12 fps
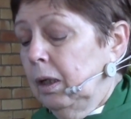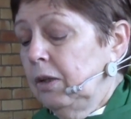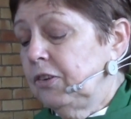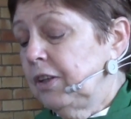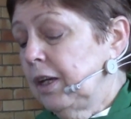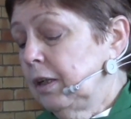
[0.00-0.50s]

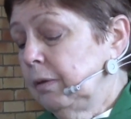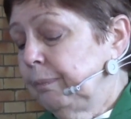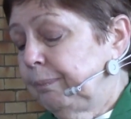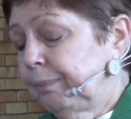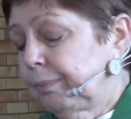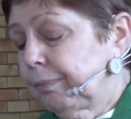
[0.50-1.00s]
He said,
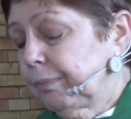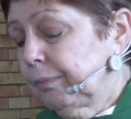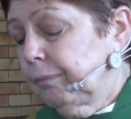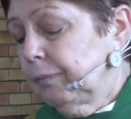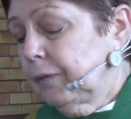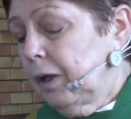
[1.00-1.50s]

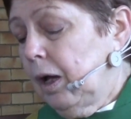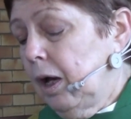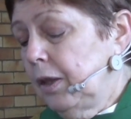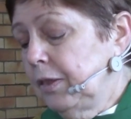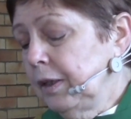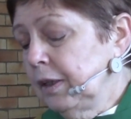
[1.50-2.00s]

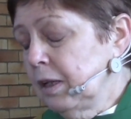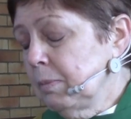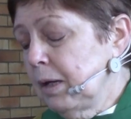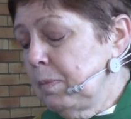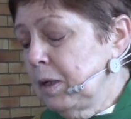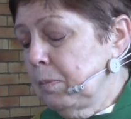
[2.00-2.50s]
"I think
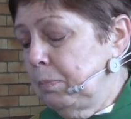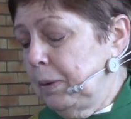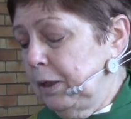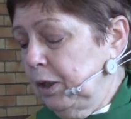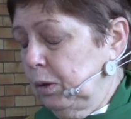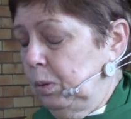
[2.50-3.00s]
there may be a
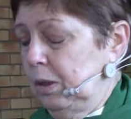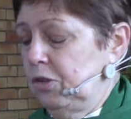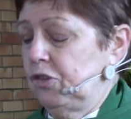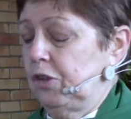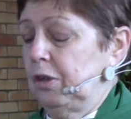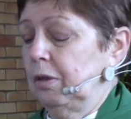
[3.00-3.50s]
better
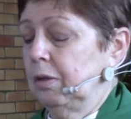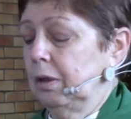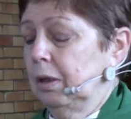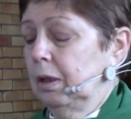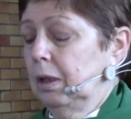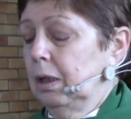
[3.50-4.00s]
question,
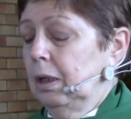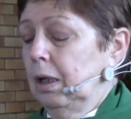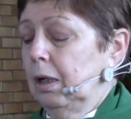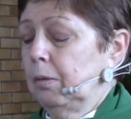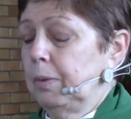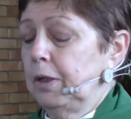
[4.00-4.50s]

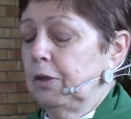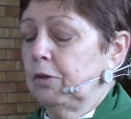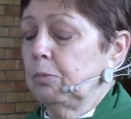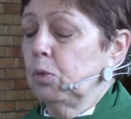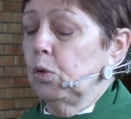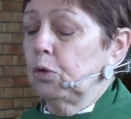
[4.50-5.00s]

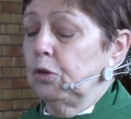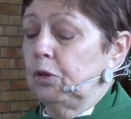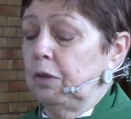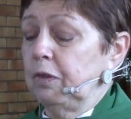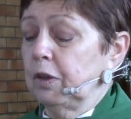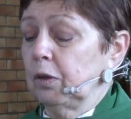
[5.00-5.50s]
albeit a more
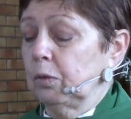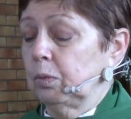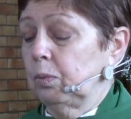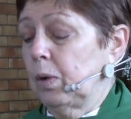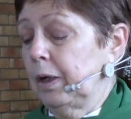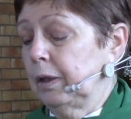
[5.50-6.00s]
difficult
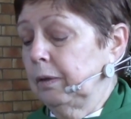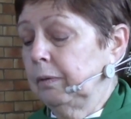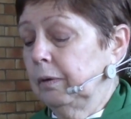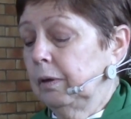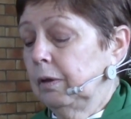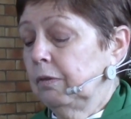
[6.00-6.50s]
one,
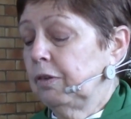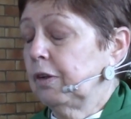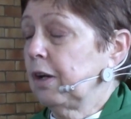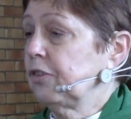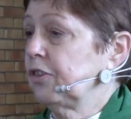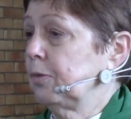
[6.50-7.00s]

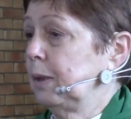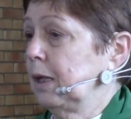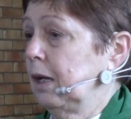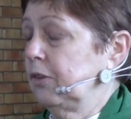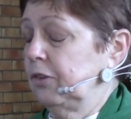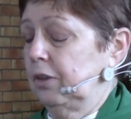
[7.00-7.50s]
for us to
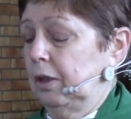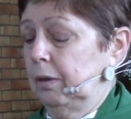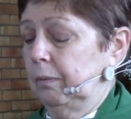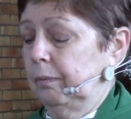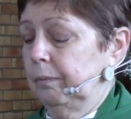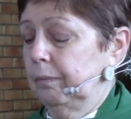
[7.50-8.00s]
be
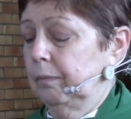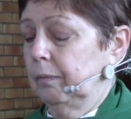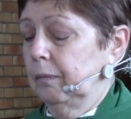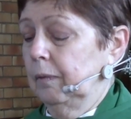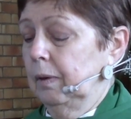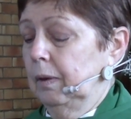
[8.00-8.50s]
asking.
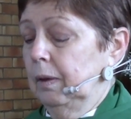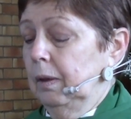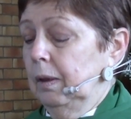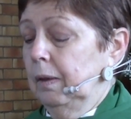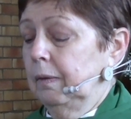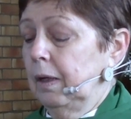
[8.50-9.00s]

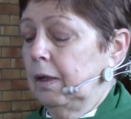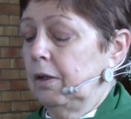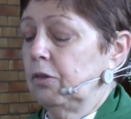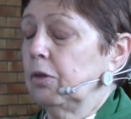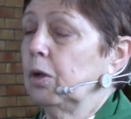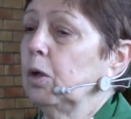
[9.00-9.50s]
And that
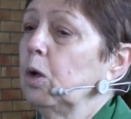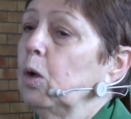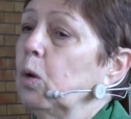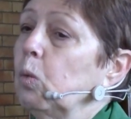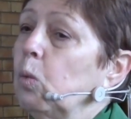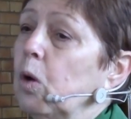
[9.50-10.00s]
is,
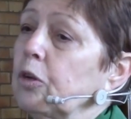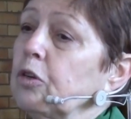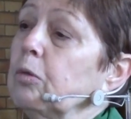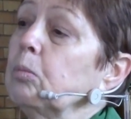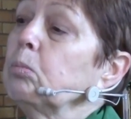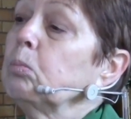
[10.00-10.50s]

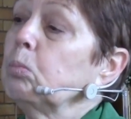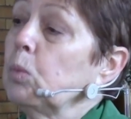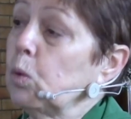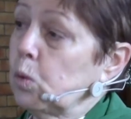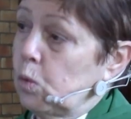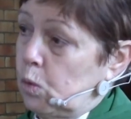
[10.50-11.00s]
what
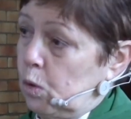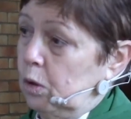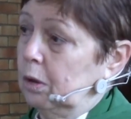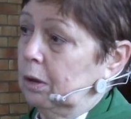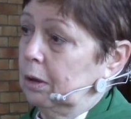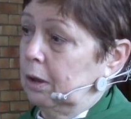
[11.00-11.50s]
more
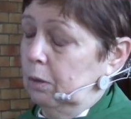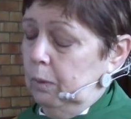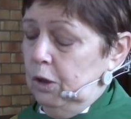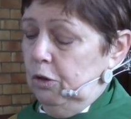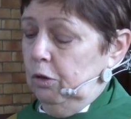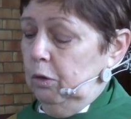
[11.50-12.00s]

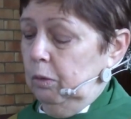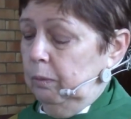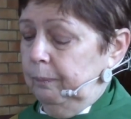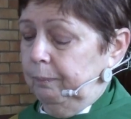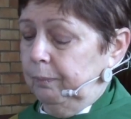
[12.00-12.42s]
can we do?"